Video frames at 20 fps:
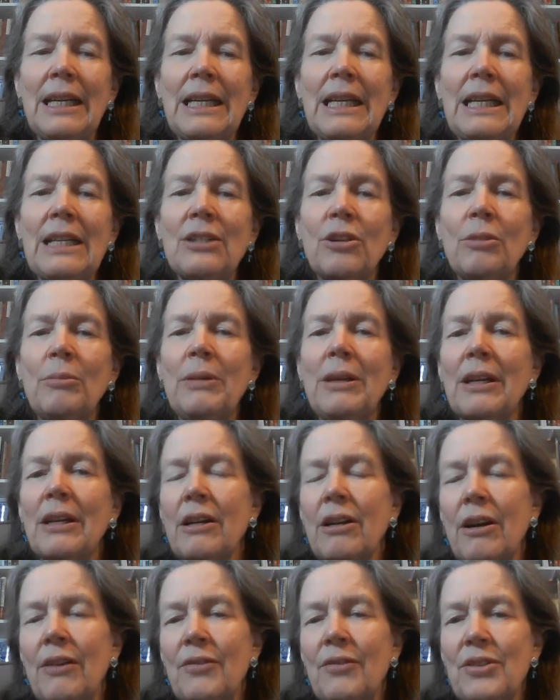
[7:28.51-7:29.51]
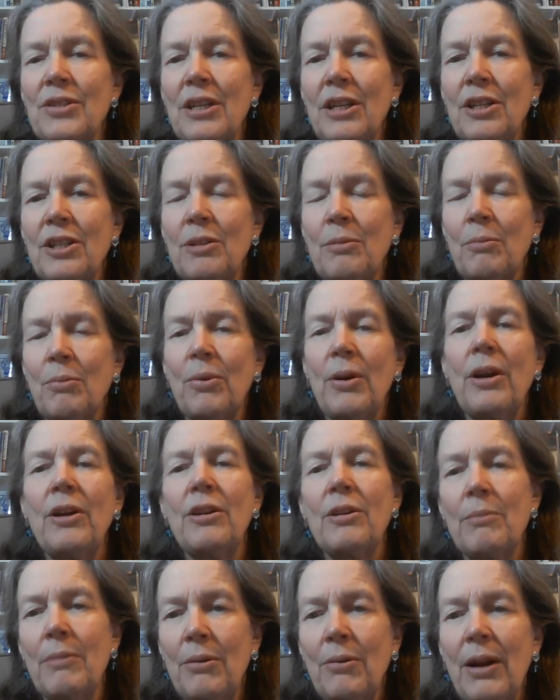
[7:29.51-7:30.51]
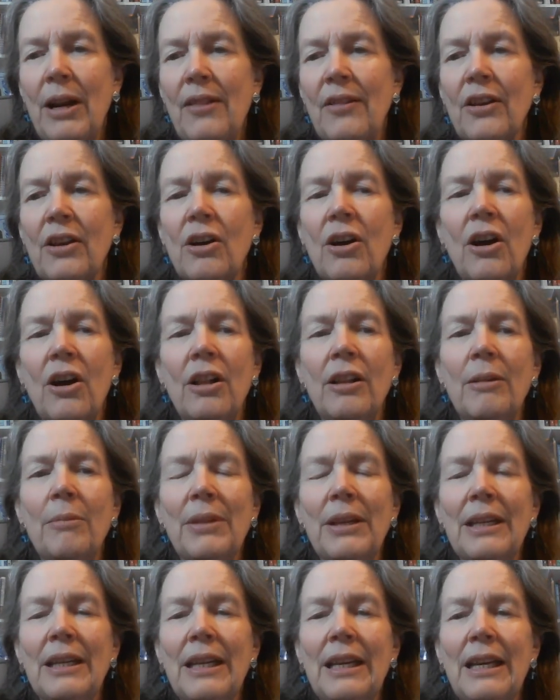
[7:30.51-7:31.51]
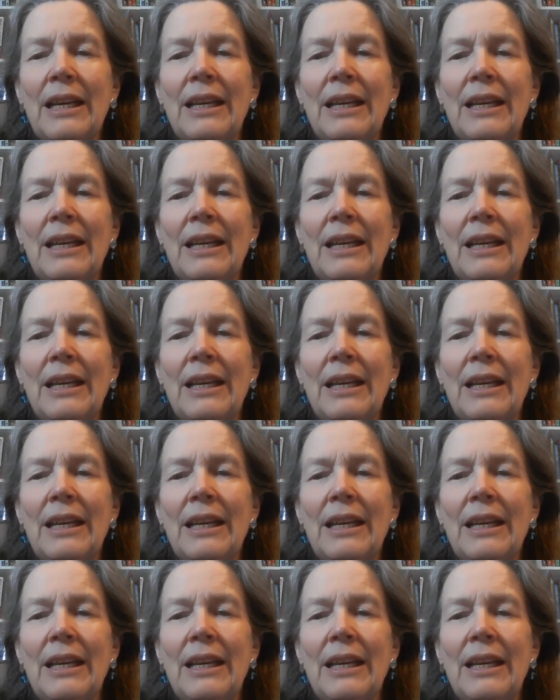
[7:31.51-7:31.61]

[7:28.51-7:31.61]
He told me in a conversation prior to my writing the column that